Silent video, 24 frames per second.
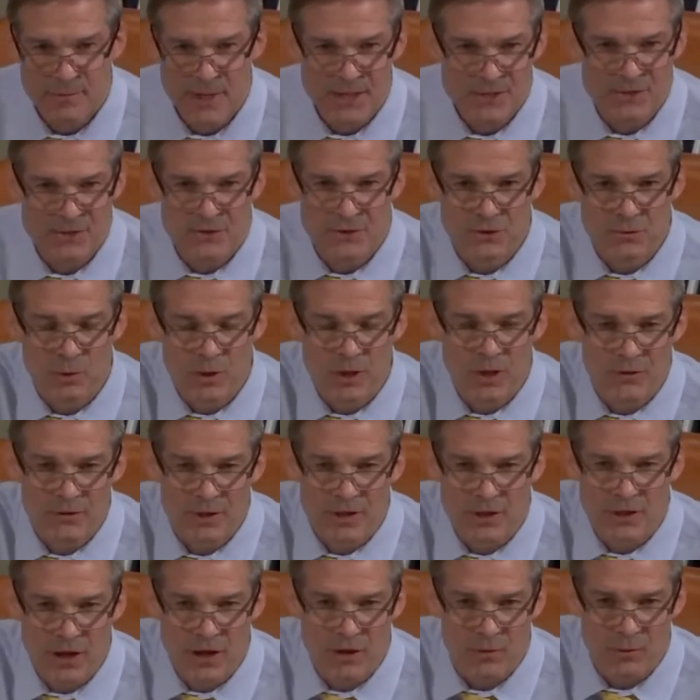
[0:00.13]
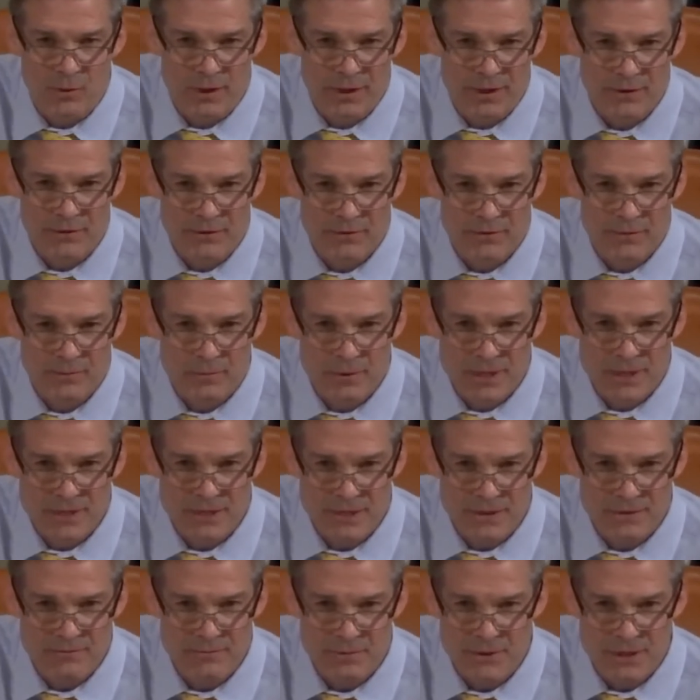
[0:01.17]
Ambassador, you weren't on the call, were you?
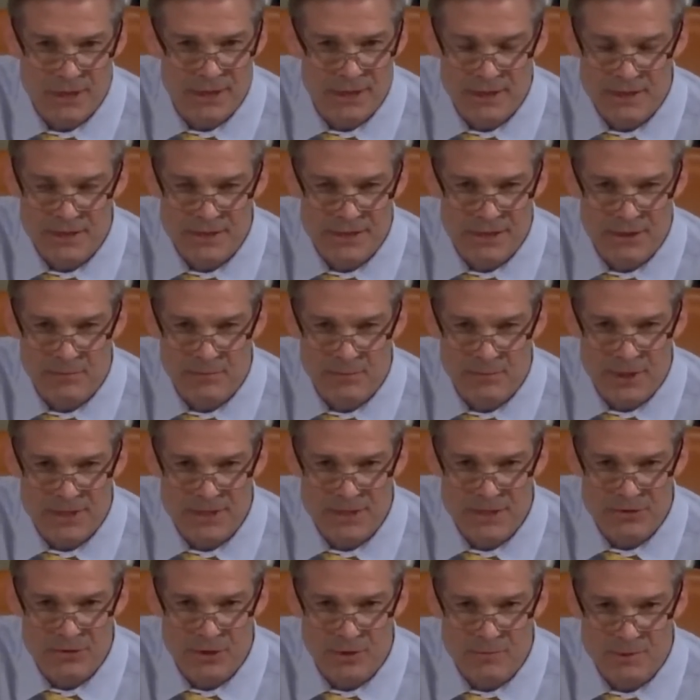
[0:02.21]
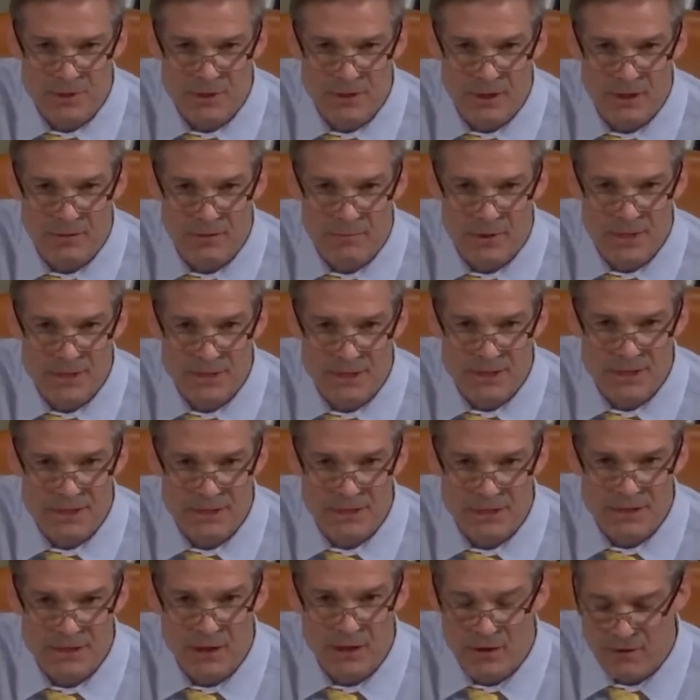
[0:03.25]
You didn't listen on President Trump's call and President
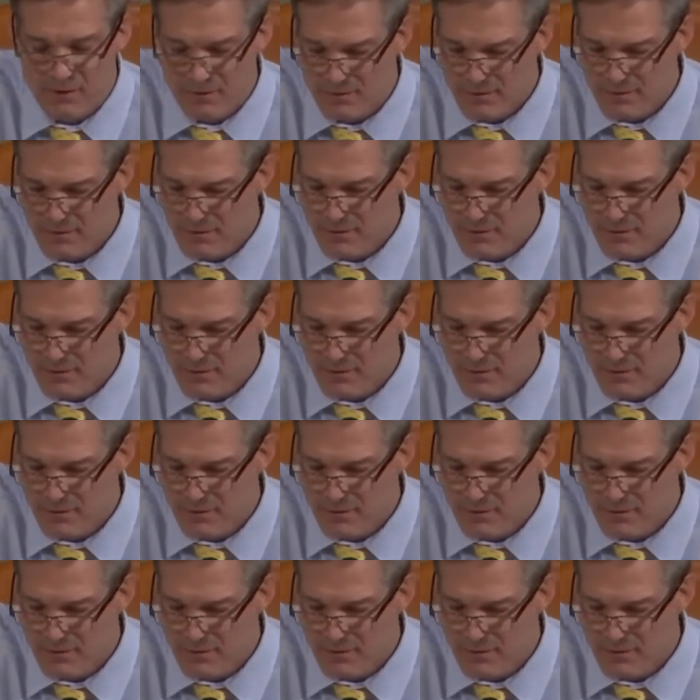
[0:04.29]
Zelensky's call?